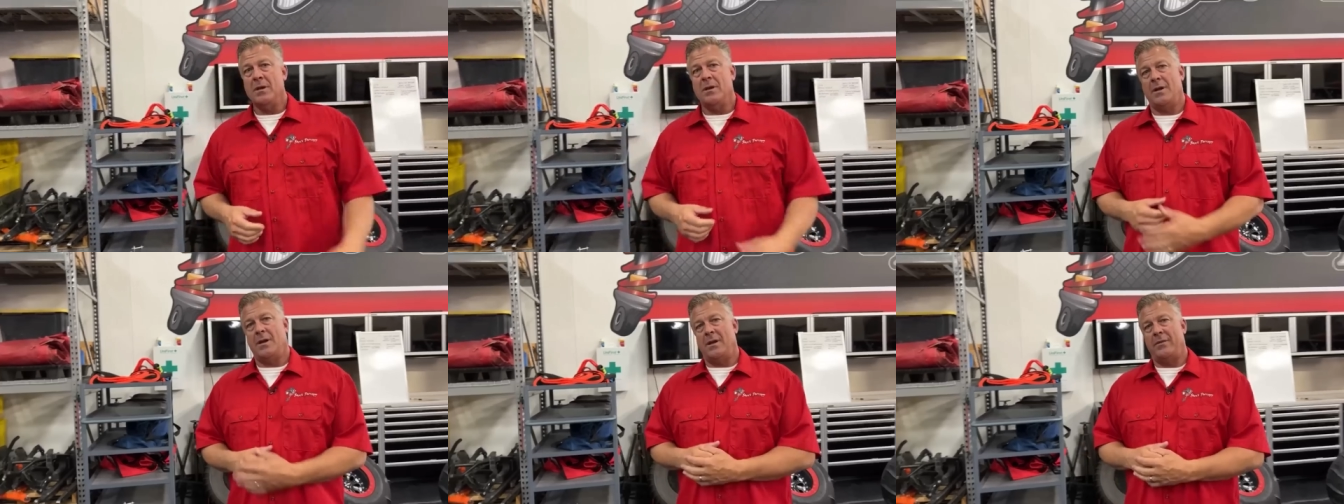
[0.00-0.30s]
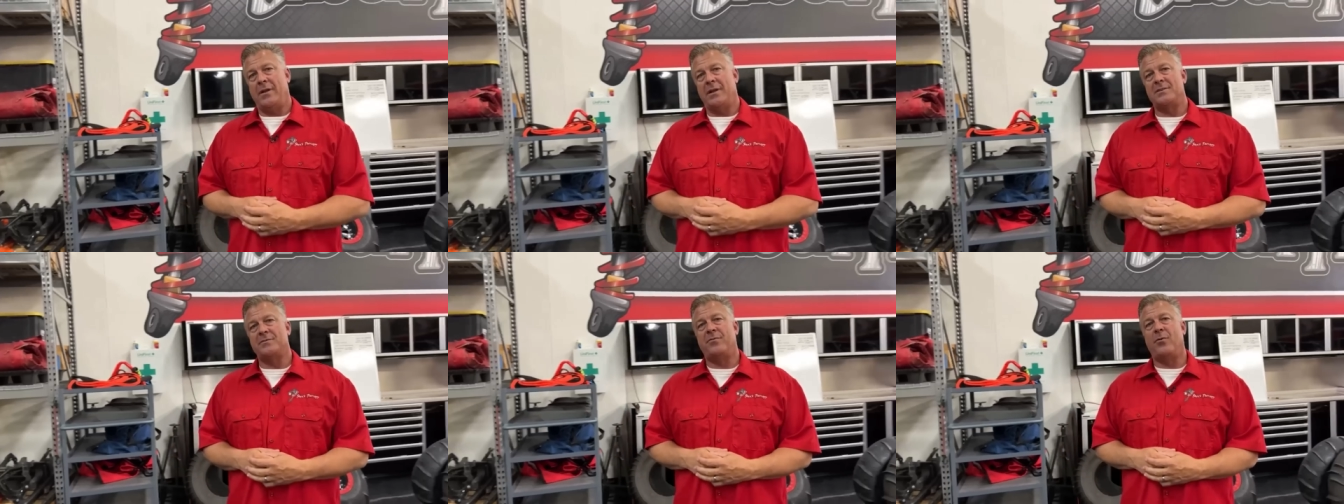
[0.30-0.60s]

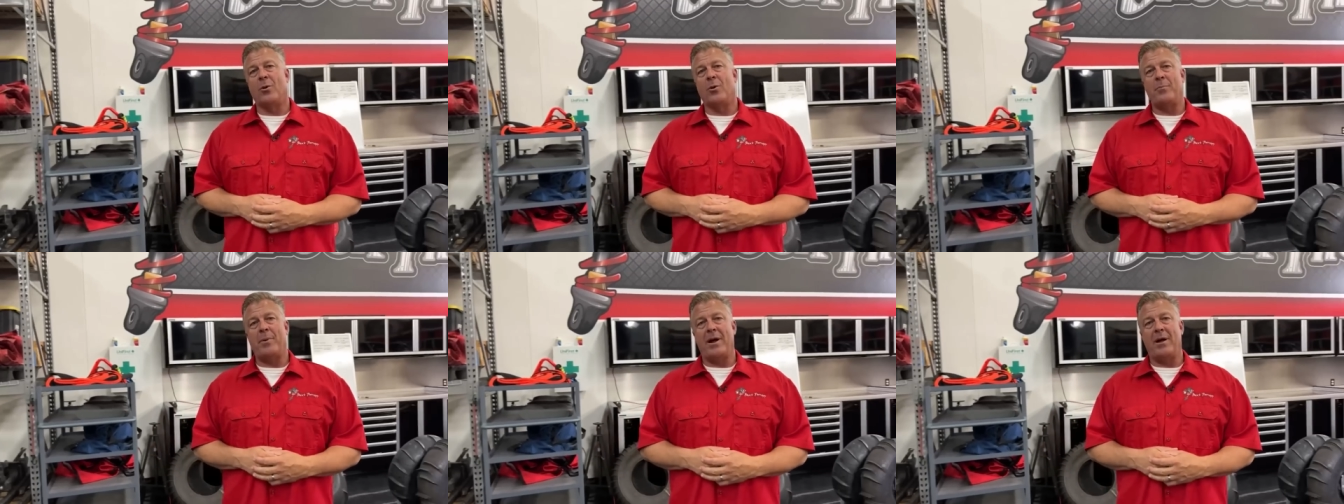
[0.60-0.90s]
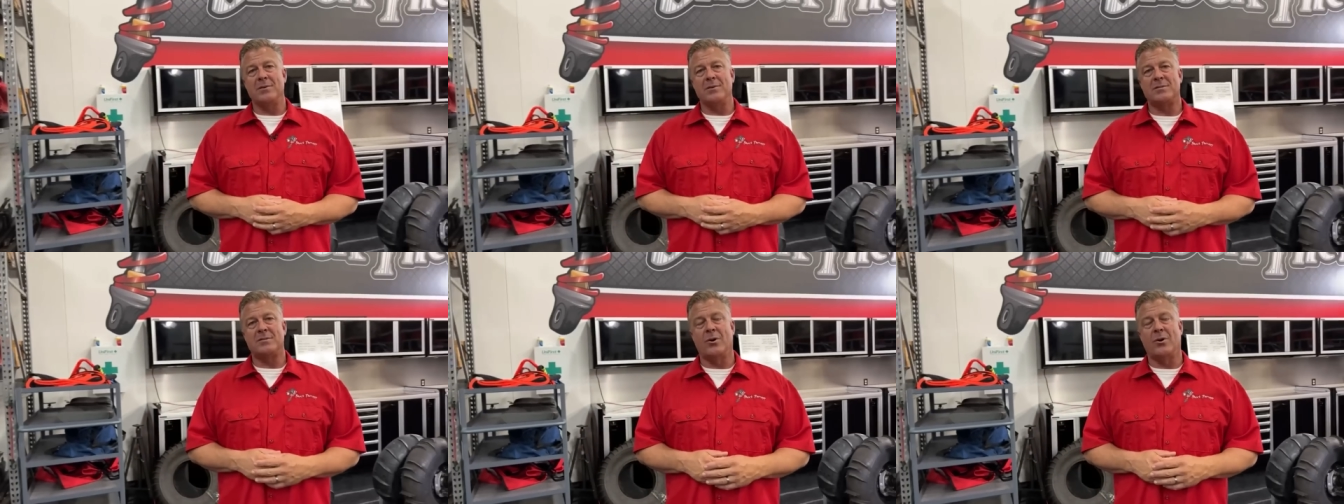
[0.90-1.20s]
and that's 4
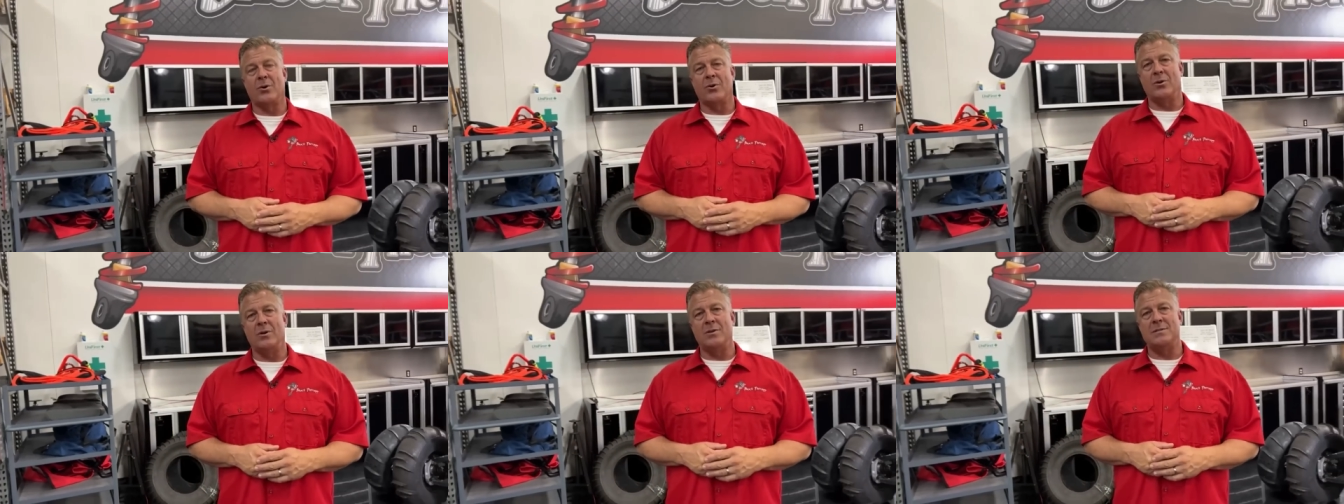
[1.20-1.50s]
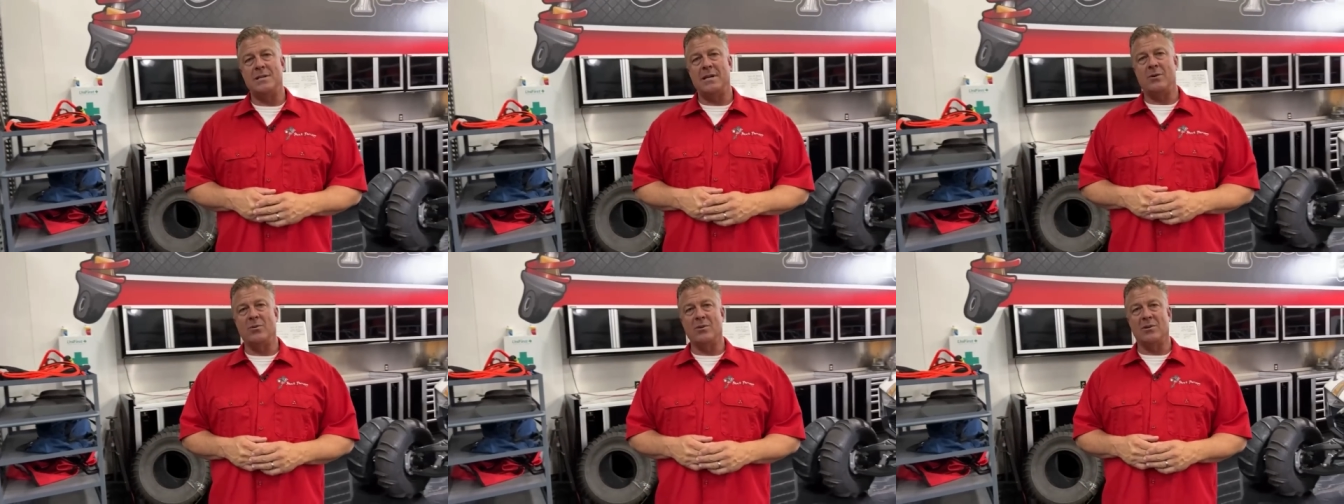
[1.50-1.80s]
pounds total
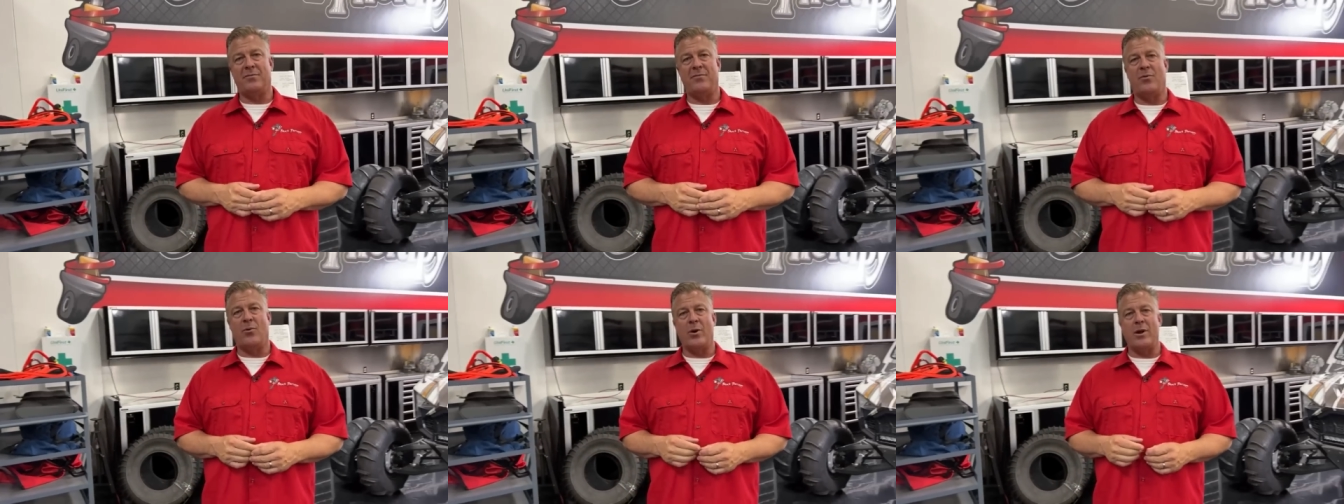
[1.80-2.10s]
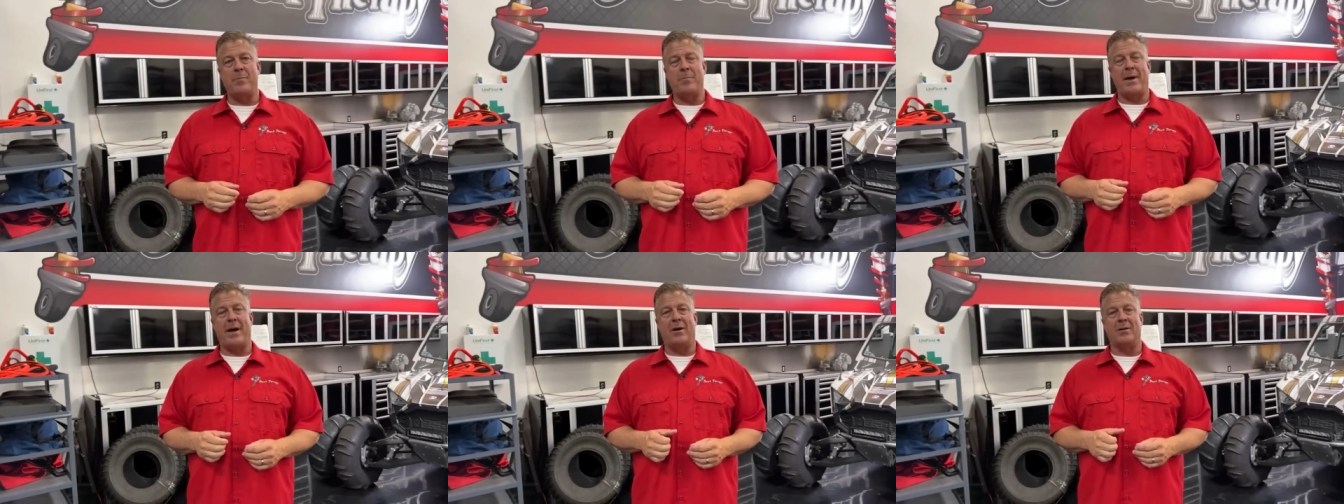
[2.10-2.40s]
is equal to
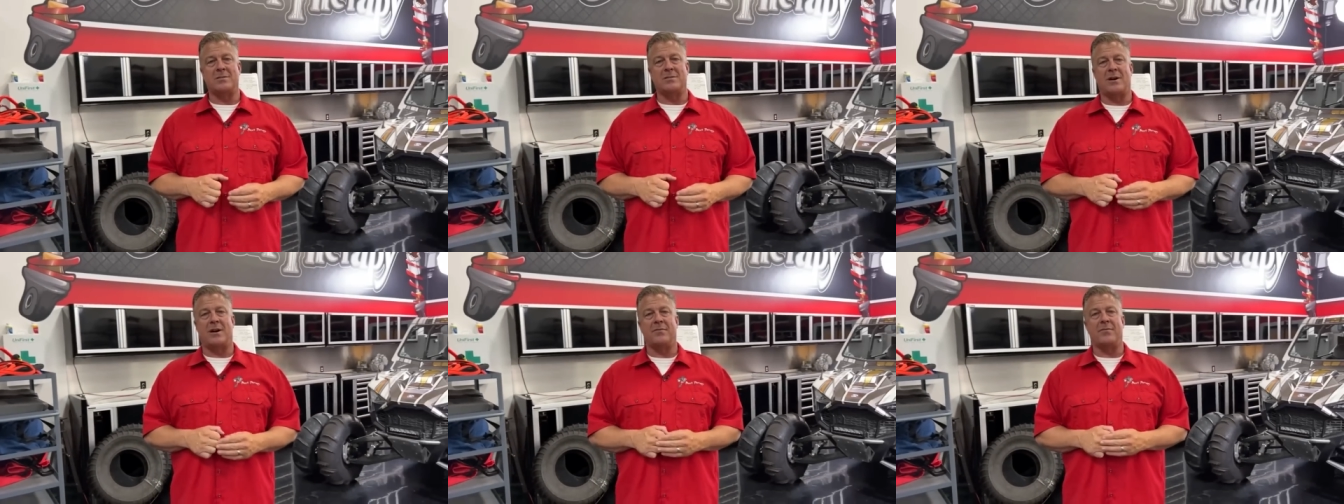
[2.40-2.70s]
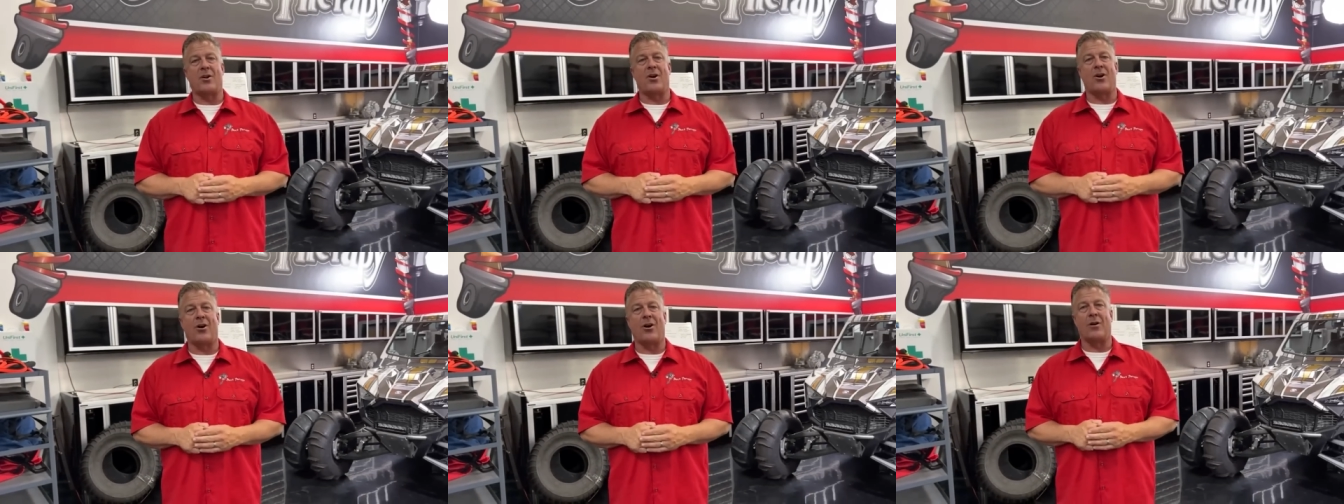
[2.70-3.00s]
40 pounds off
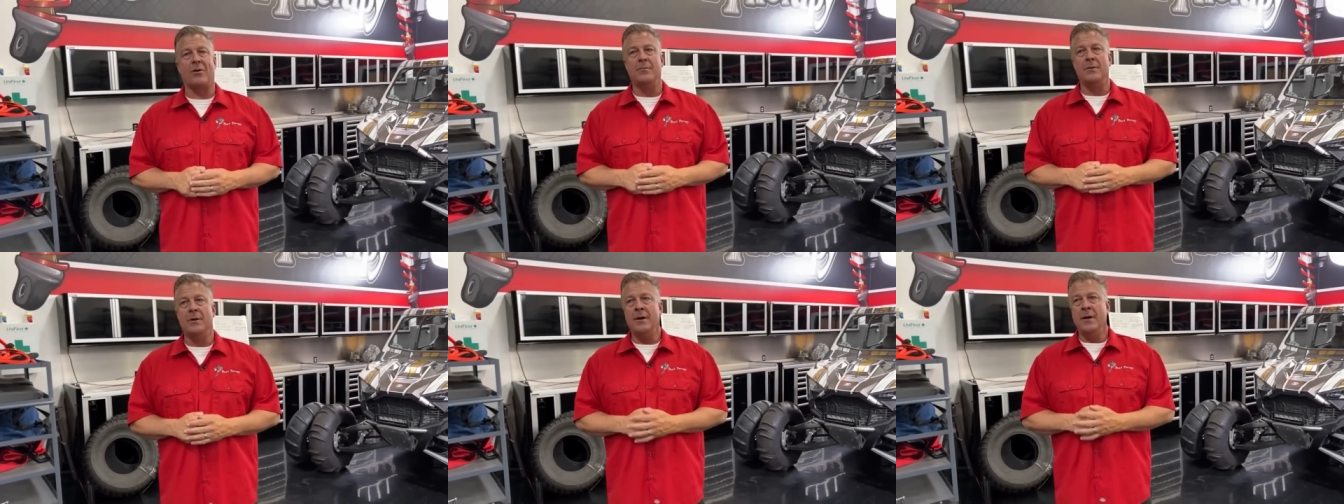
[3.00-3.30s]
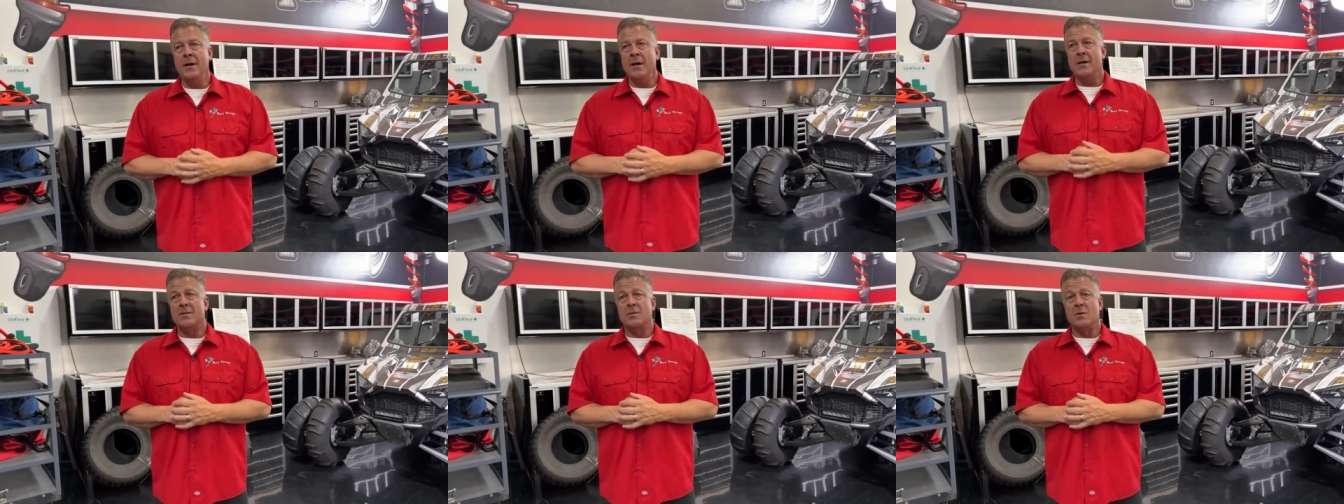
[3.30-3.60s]
the car.
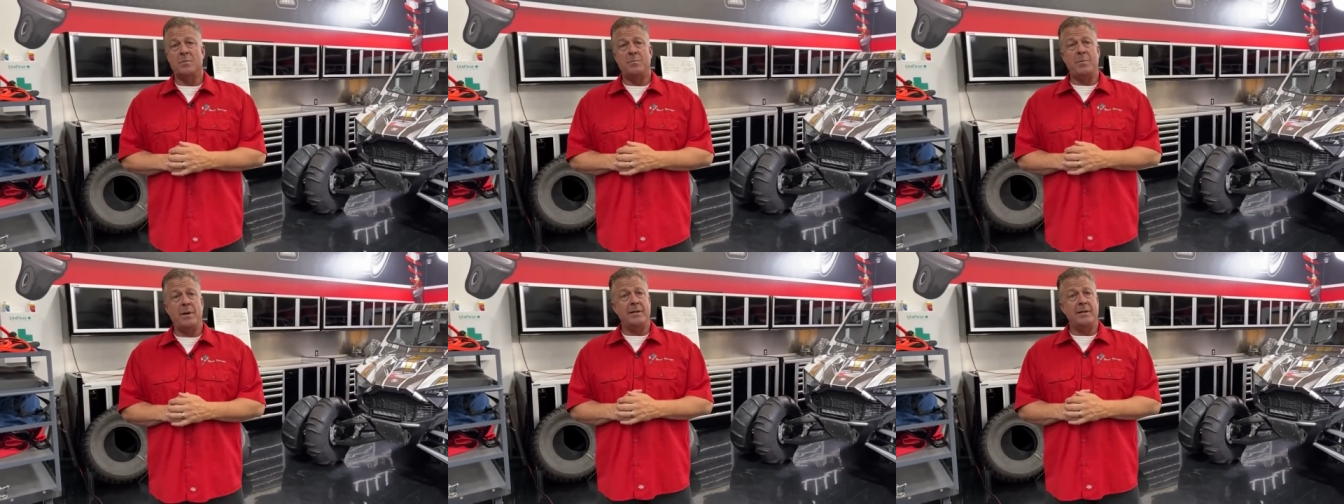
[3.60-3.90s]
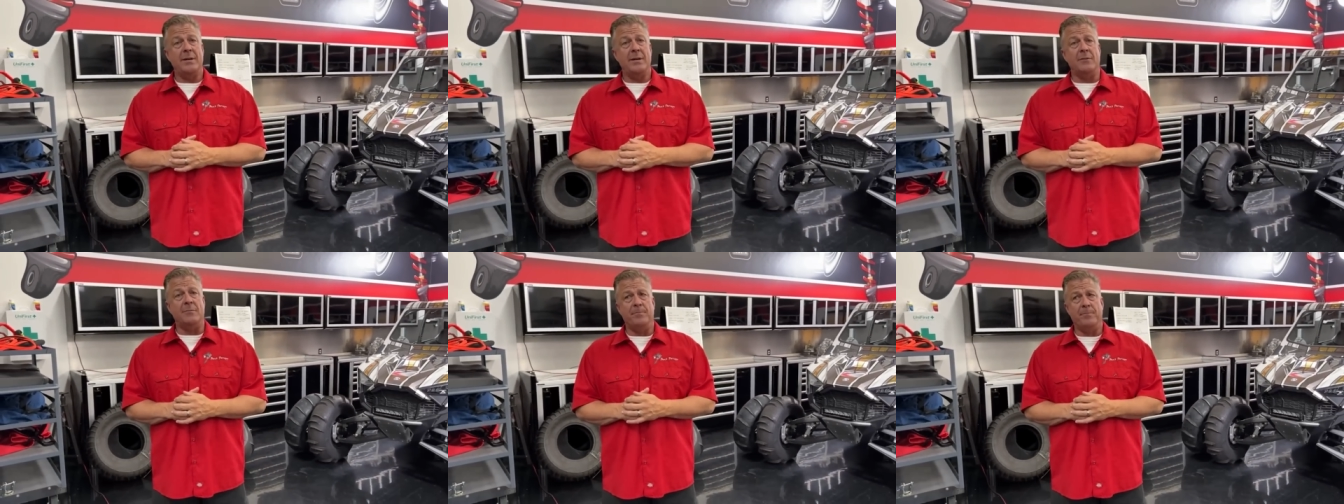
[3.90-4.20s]
So it's a big
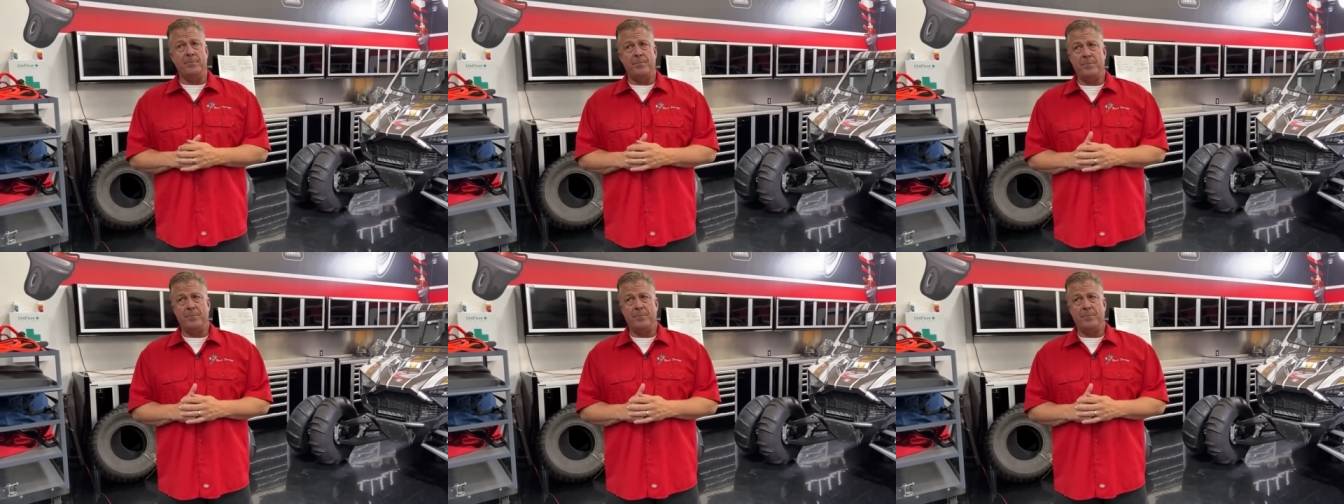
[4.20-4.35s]
deal.